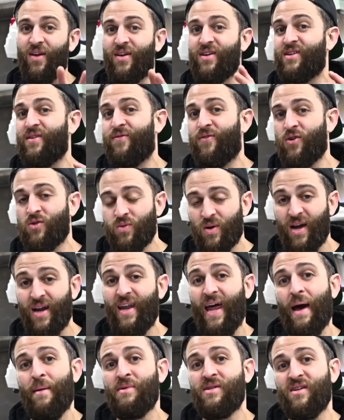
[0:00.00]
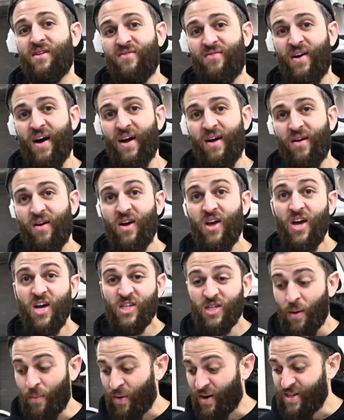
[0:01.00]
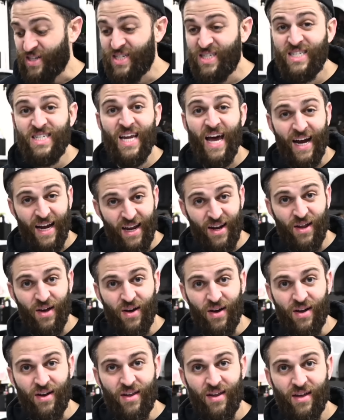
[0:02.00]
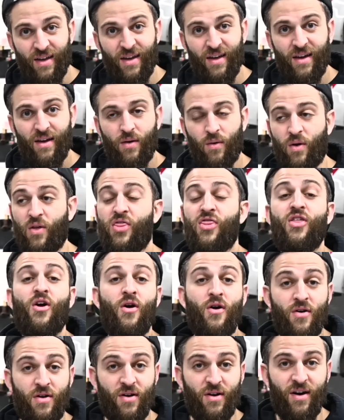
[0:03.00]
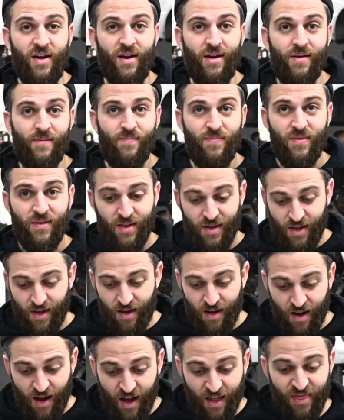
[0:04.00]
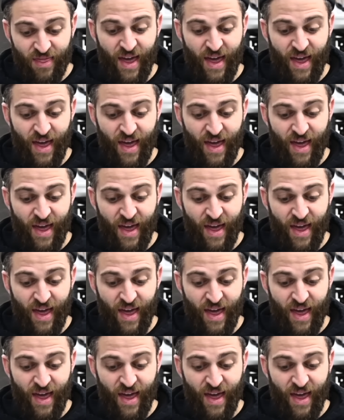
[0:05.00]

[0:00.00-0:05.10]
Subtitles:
because the first one got damaged in a fire. So I put a second hood, or third hood, cut